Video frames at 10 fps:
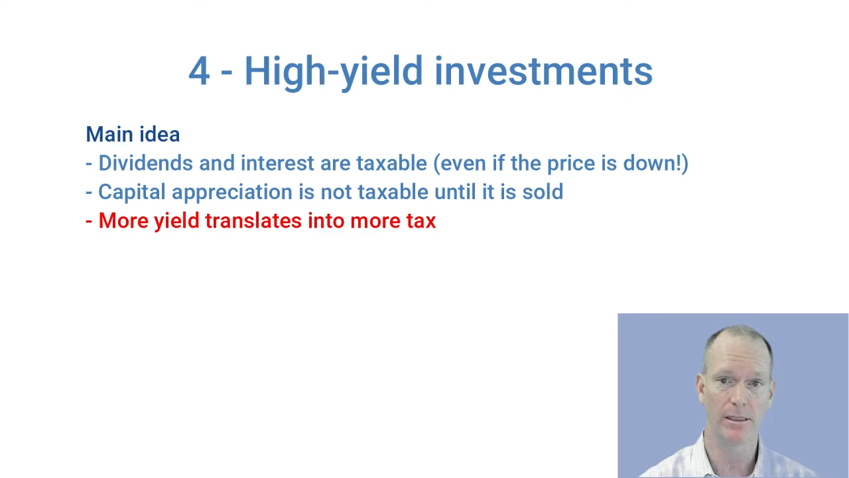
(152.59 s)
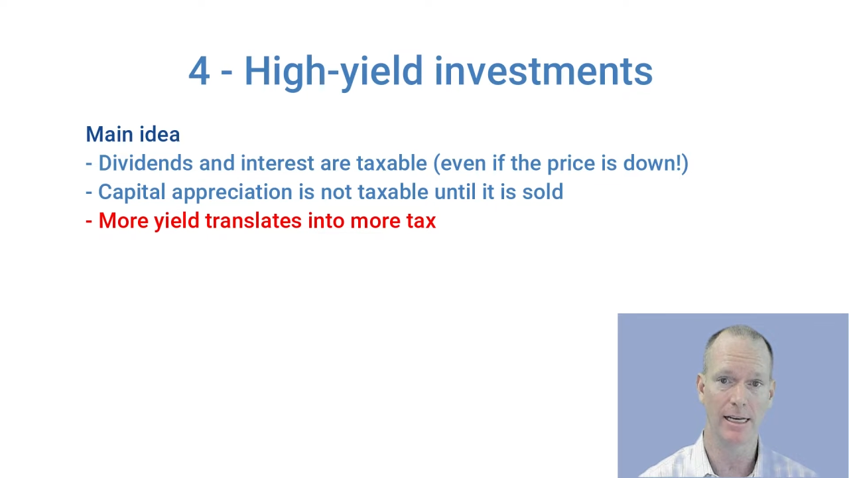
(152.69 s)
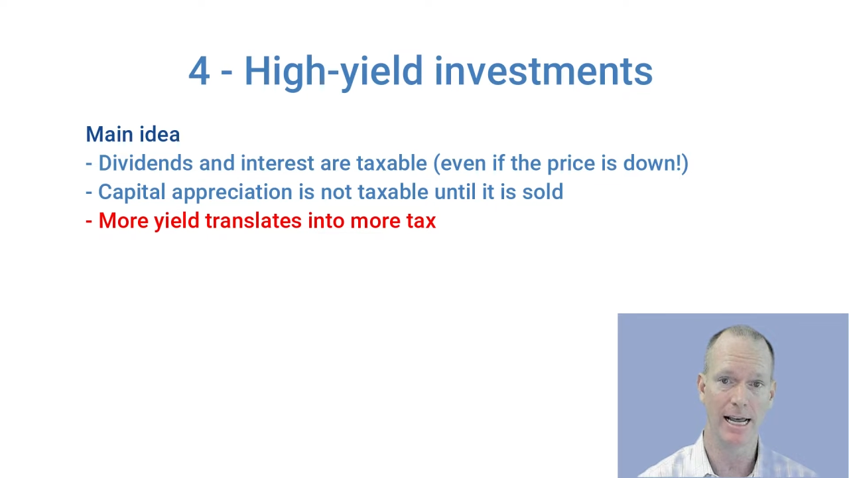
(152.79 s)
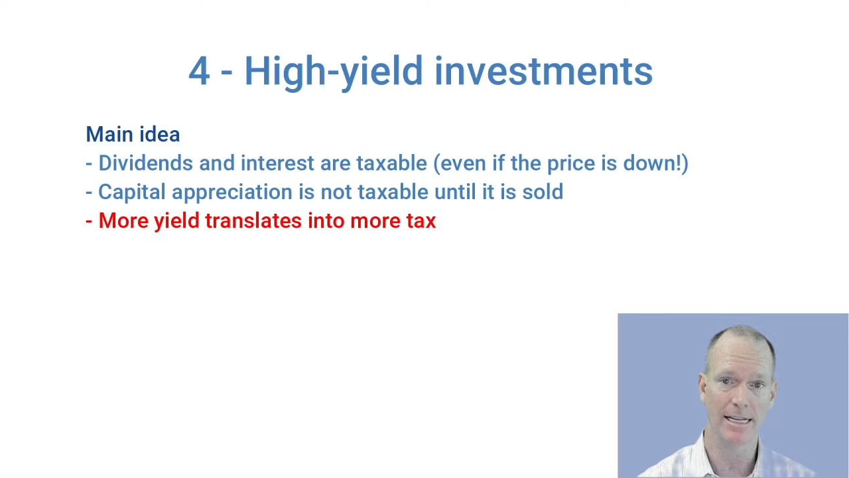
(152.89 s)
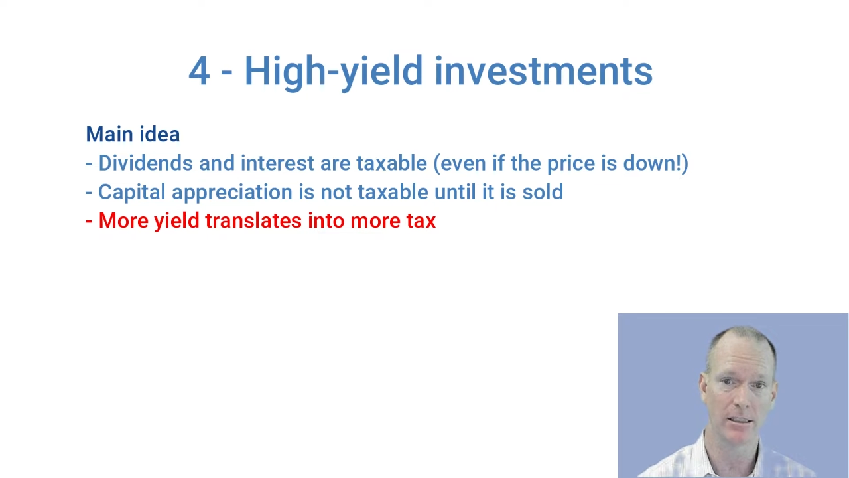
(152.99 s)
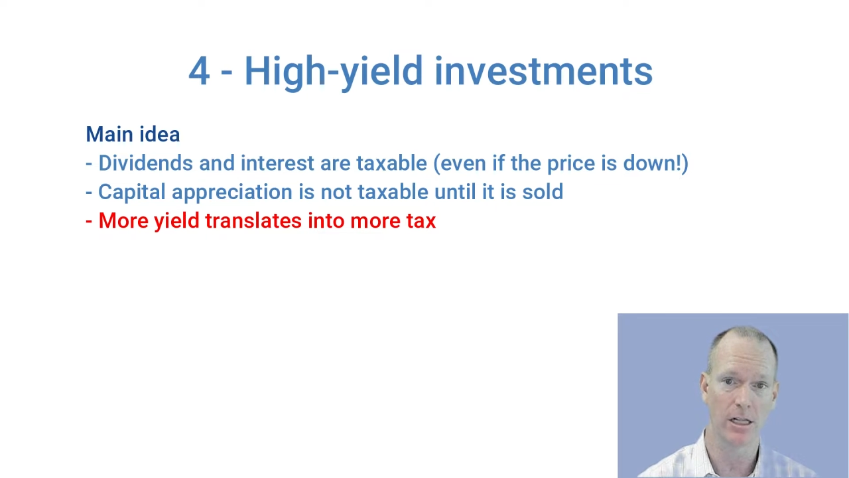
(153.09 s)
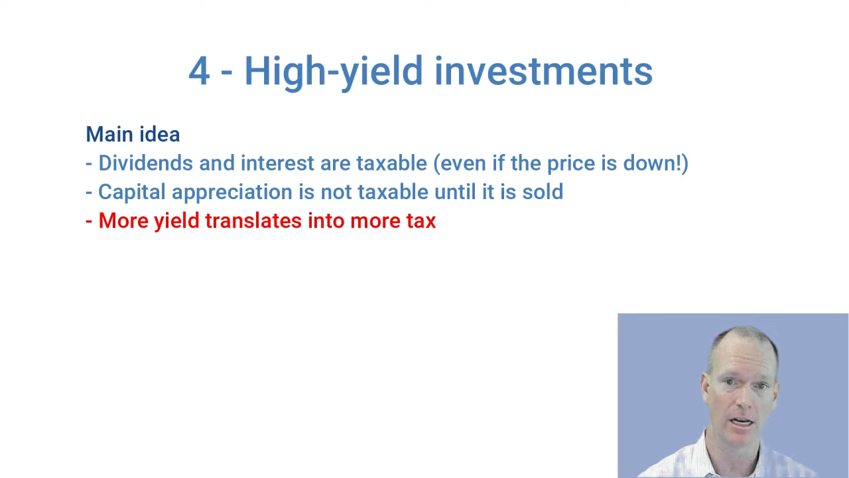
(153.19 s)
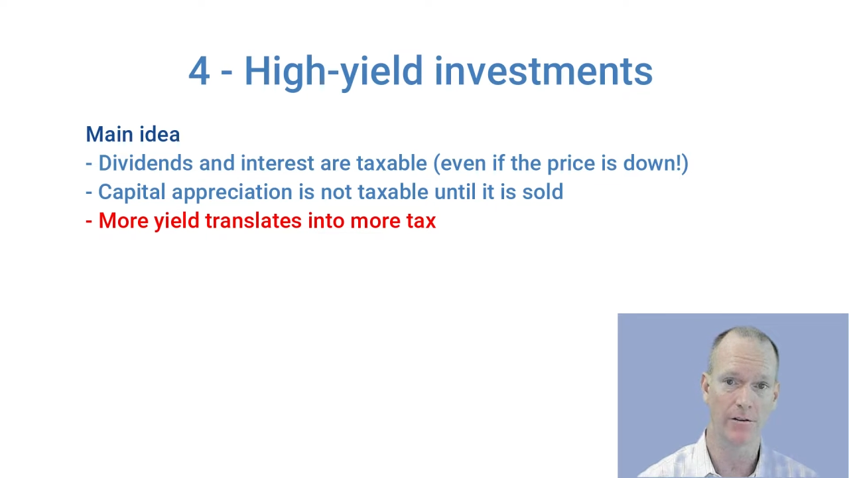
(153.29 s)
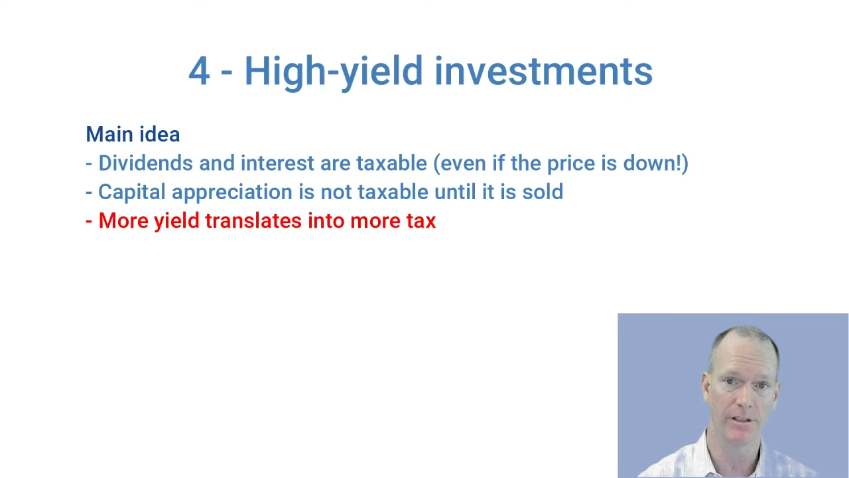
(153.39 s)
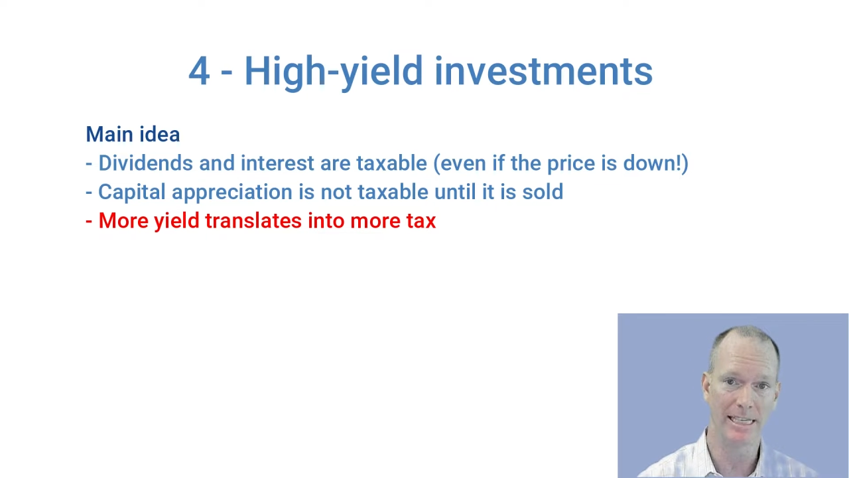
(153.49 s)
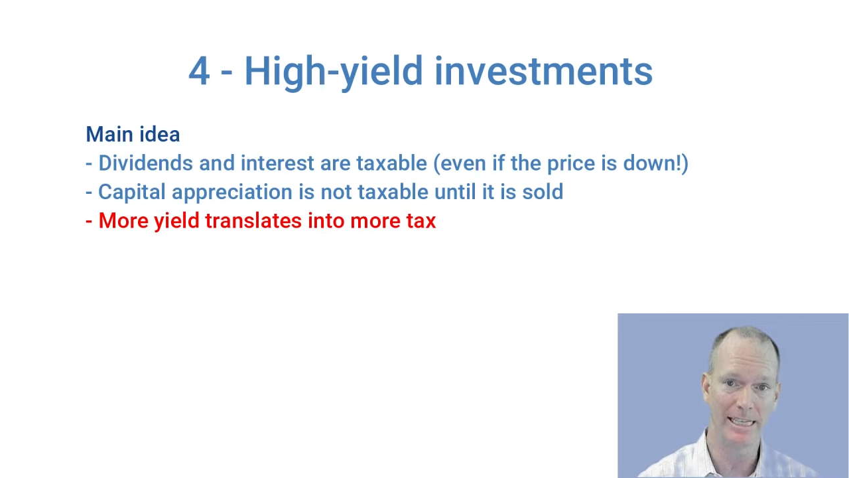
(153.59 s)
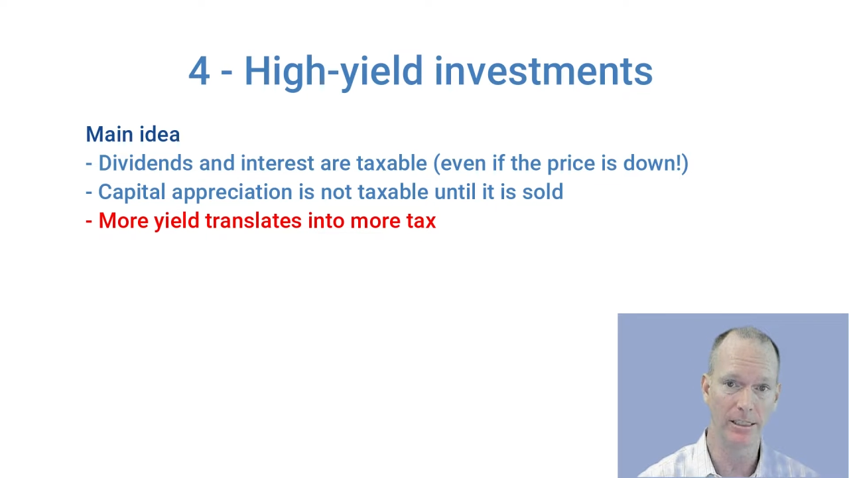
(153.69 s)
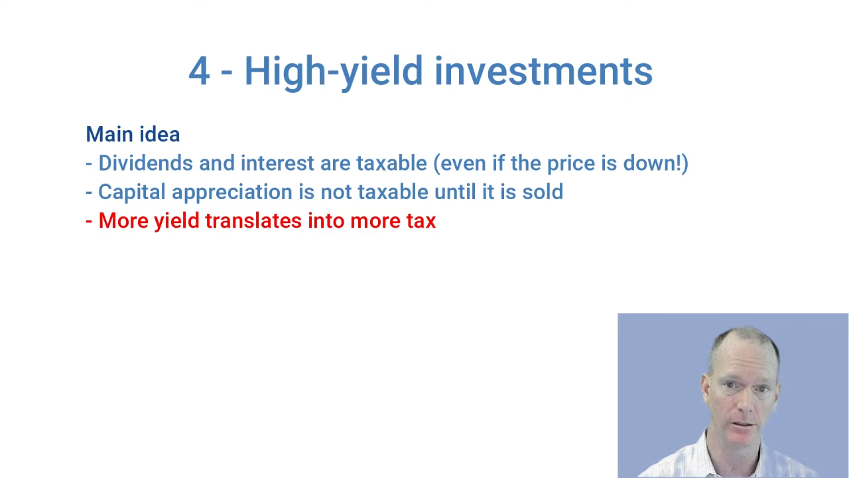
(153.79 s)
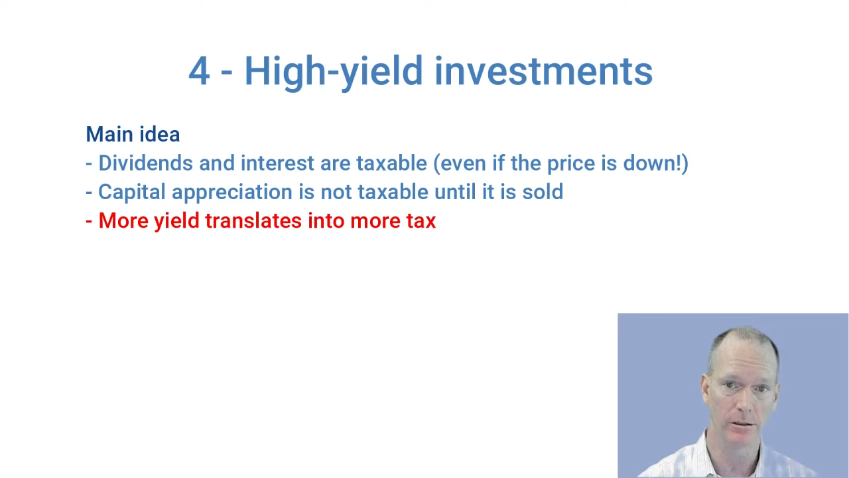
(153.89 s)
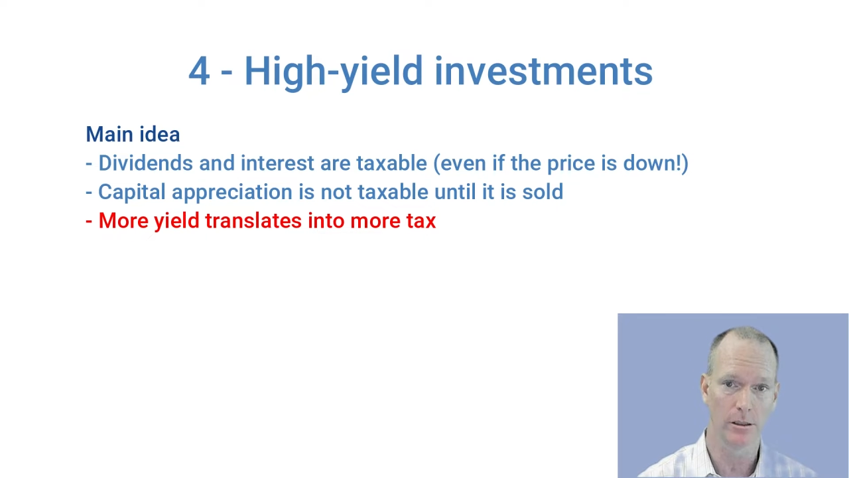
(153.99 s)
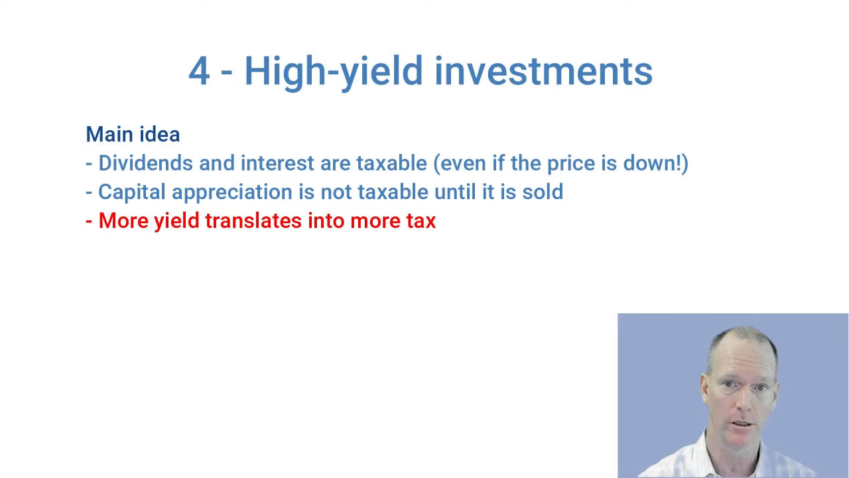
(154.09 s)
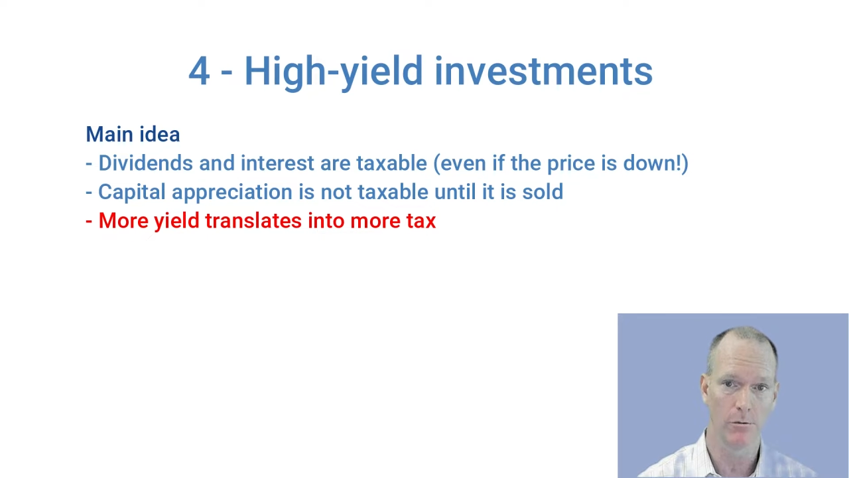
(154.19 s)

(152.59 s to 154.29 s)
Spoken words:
that has a lot of yield